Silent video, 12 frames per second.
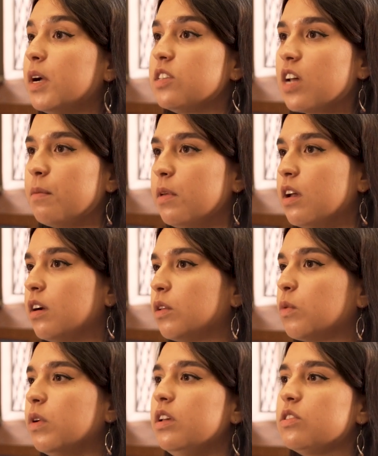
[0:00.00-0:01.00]
my time here
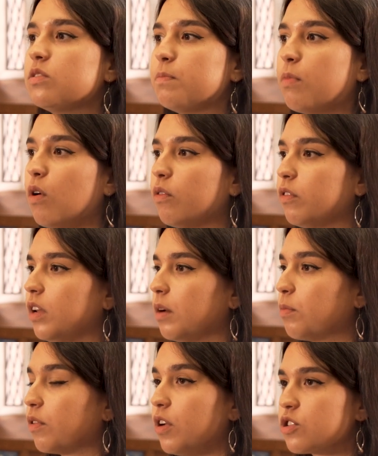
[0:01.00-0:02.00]
at Queens, both in
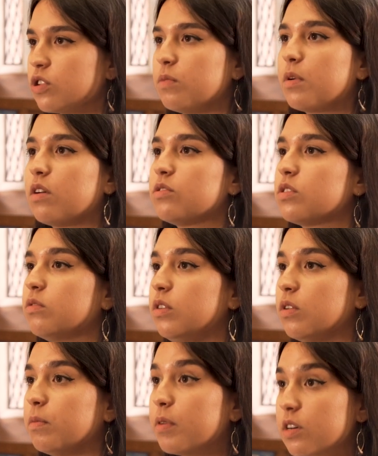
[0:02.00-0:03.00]
a professional but also,
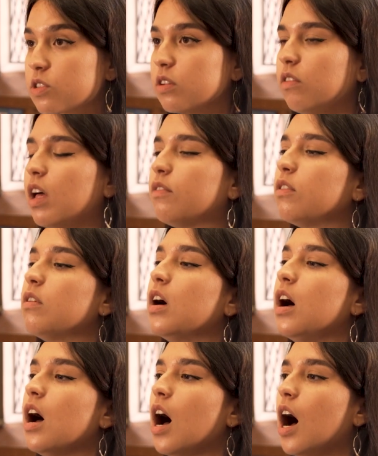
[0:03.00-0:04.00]
you know, personal level.
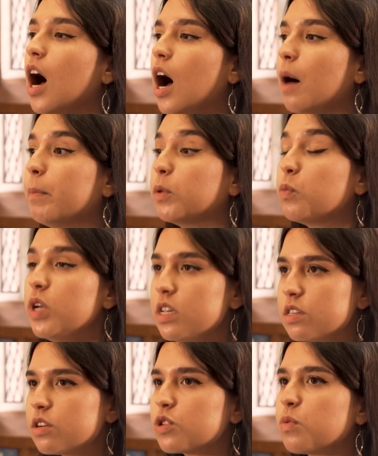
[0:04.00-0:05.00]
But
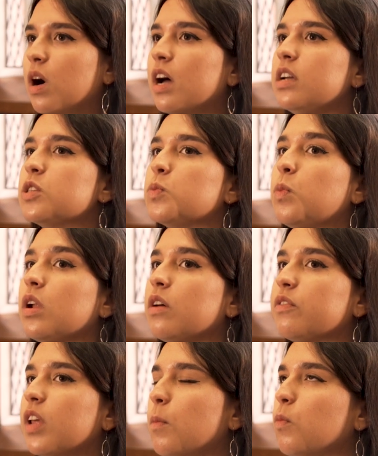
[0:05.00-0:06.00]
research-wise, one
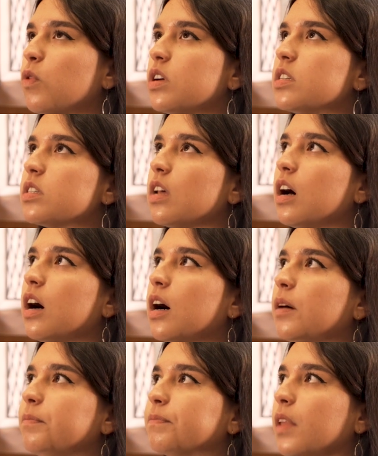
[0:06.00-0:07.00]
of them was
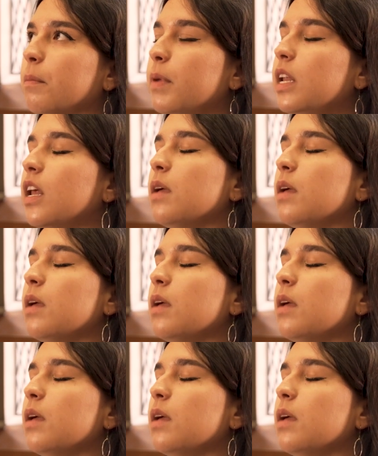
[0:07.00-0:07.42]
being